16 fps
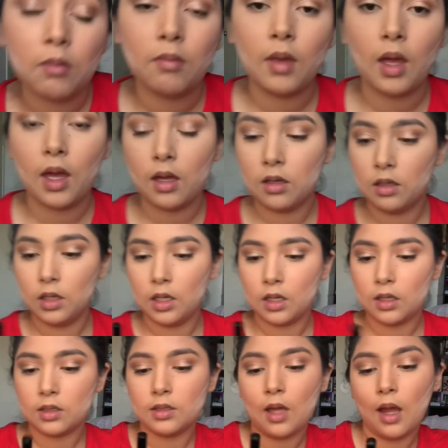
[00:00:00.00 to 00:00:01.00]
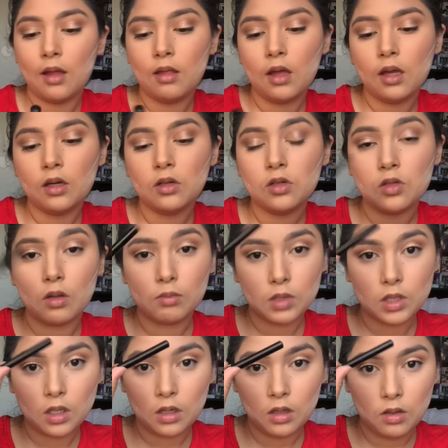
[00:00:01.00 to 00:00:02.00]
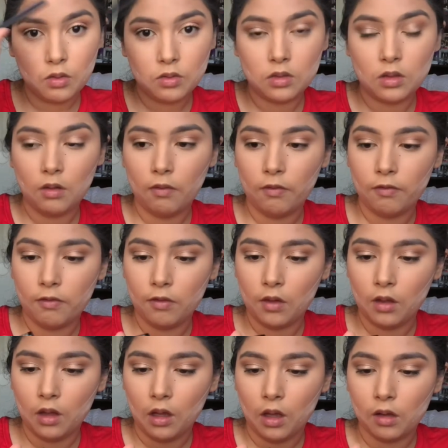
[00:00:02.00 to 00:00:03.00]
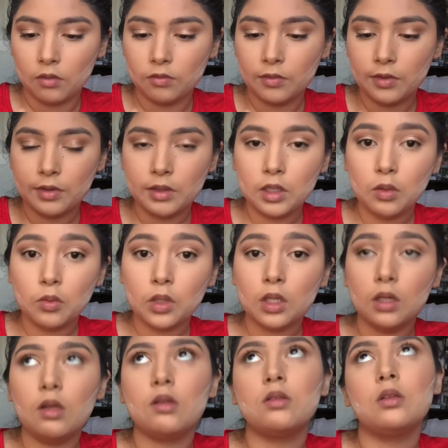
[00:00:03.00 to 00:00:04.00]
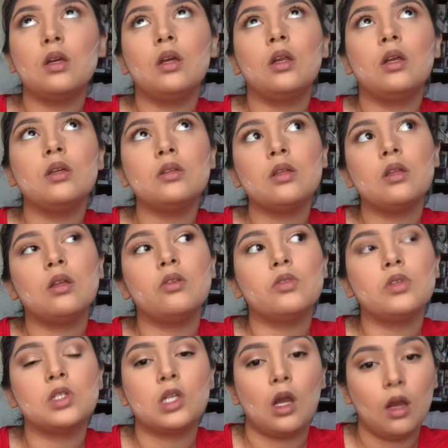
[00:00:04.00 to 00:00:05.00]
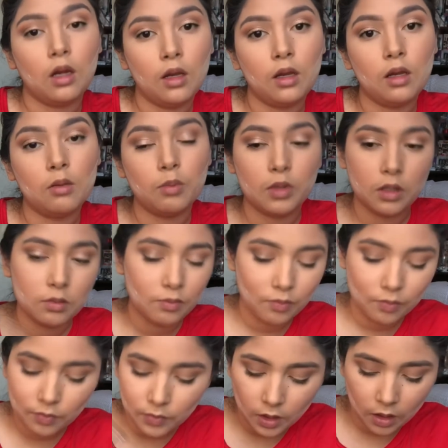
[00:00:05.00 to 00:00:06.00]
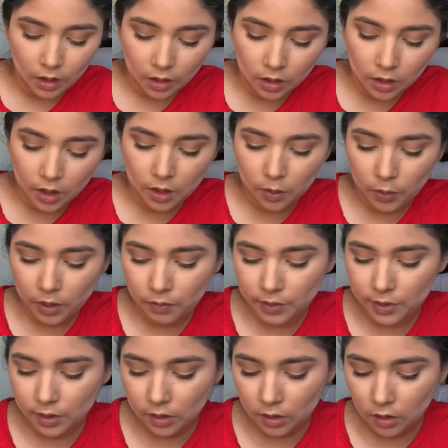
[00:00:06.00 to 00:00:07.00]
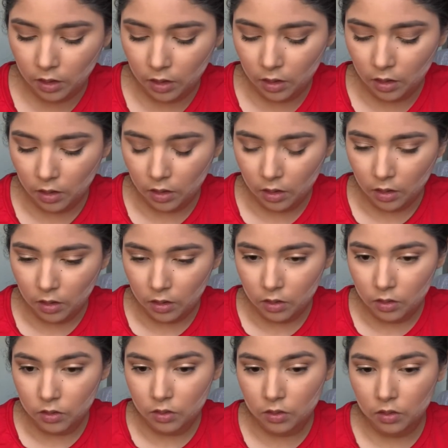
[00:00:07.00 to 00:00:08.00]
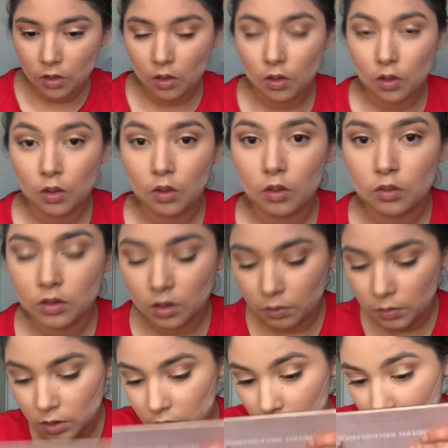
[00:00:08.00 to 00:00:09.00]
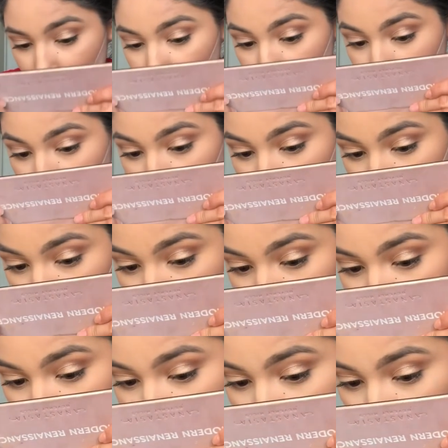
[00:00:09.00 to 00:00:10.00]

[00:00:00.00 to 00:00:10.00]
matte NYX eyeliner, so I'm just gonna use the Millie one. It is a little shiny, but I could get away with it. So let me see if it's dry out.